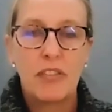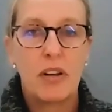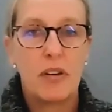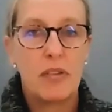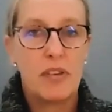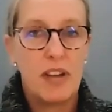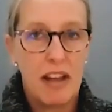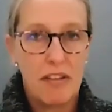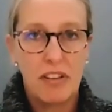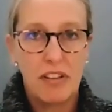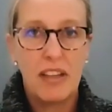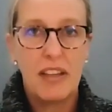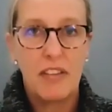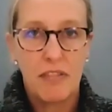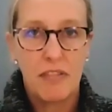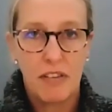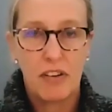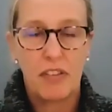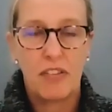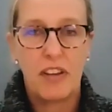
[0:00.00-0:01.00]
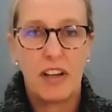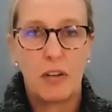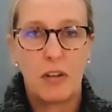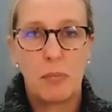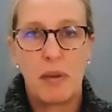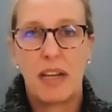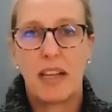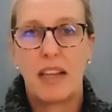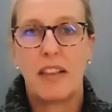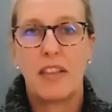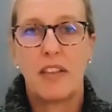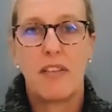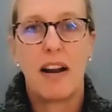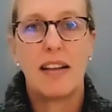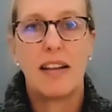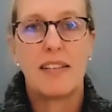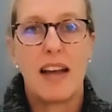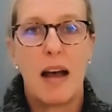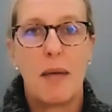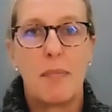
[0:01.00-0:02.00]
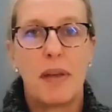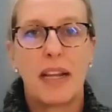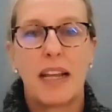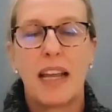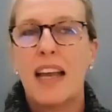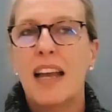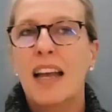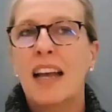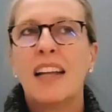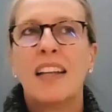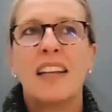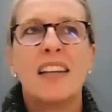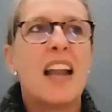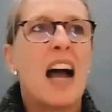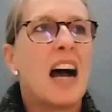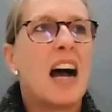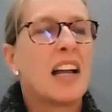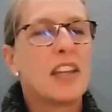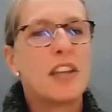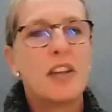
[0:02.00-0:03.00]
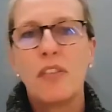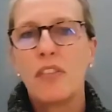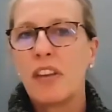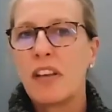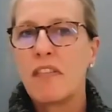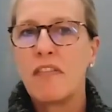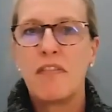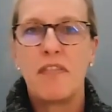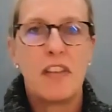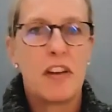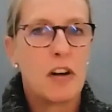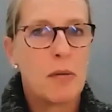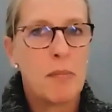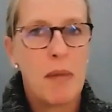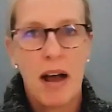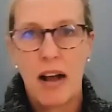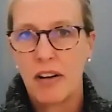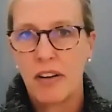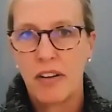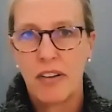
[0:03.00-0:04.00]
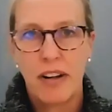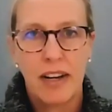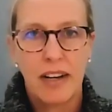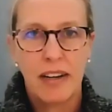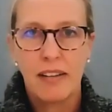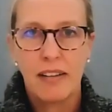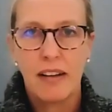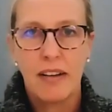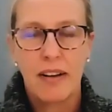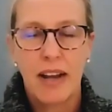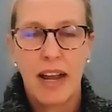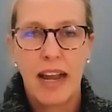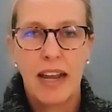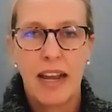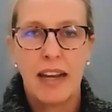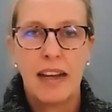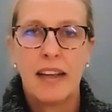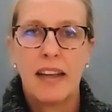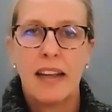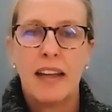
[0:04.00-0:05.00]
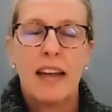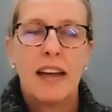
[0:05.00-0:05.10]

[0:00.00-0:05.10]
So definitely the first thing is picking the right topic, not using fear mongering. Okay.